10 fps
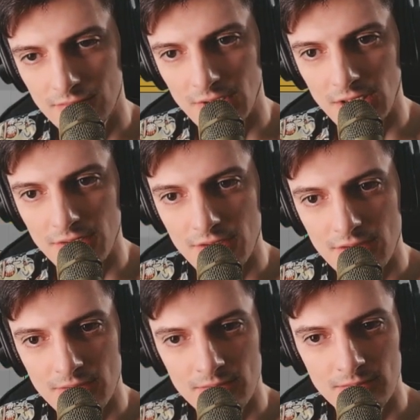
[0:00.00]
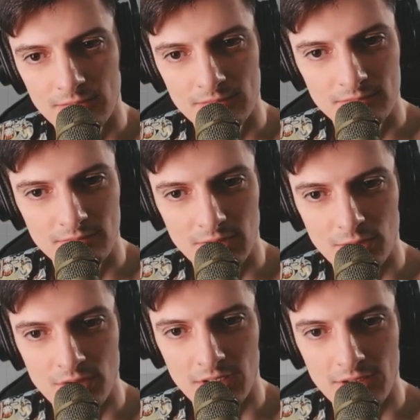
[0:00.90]
That's
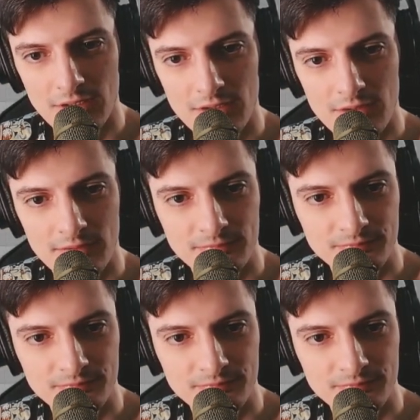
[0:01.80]
looks like this.